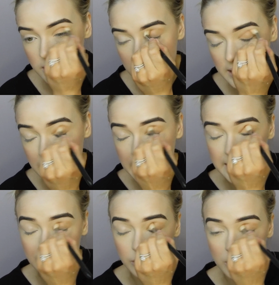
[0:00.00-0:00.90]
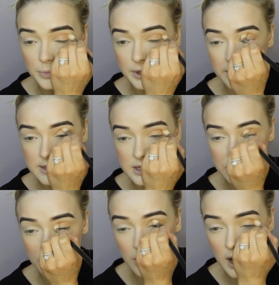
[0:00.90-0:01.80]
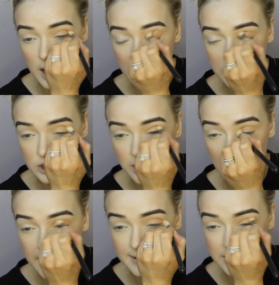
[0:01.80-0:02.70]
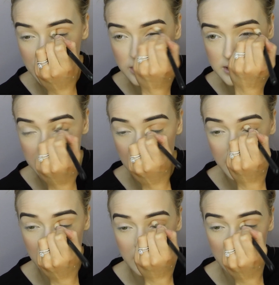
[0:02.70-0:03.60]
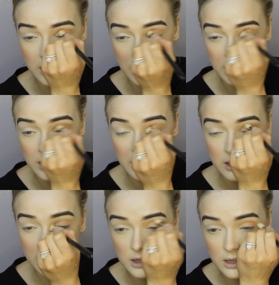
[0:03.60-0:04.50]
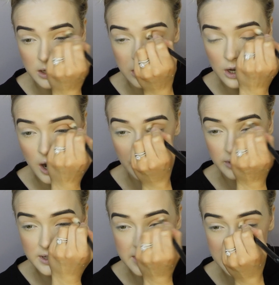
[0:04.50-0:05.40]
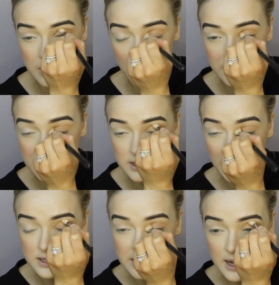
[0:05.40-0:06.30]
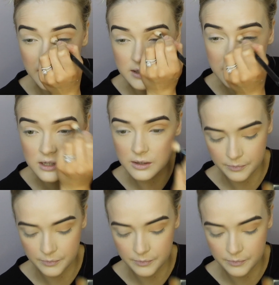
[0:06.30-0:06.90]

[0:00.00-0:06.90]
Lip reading: clean look, because there's no harsh line. It's just like you can't really see where it starts and ends.